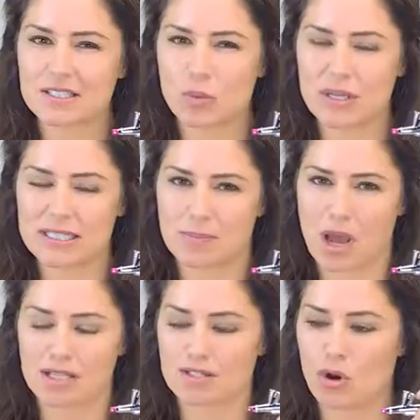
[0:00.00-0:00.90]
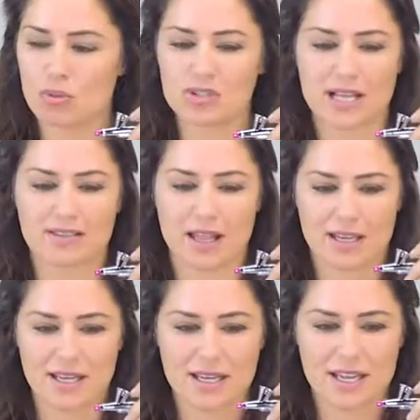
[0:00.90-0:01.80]
sweet spot. It's almost like that
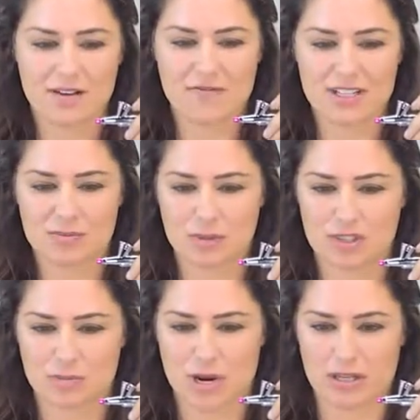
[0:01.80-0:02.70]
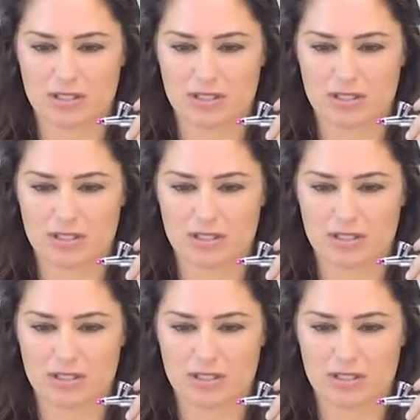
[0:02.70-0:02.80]
invisible spray. You'll